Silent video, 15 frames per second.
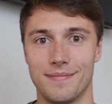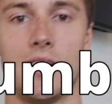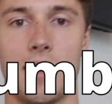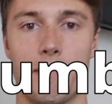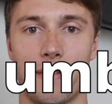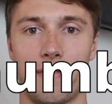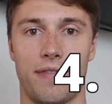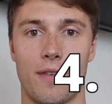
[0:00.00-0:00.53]

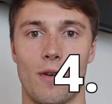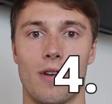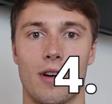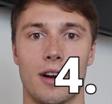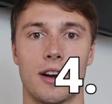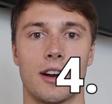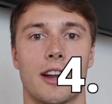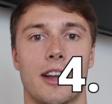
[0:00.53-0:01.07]
Number
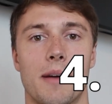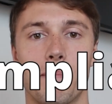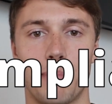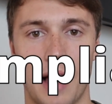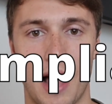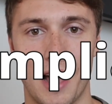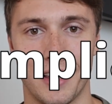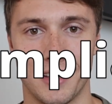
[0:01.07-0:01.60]
4,
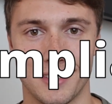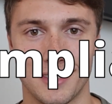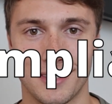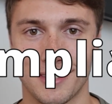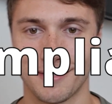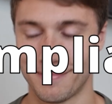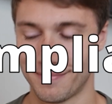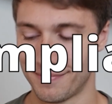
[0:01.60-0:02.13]
compliance.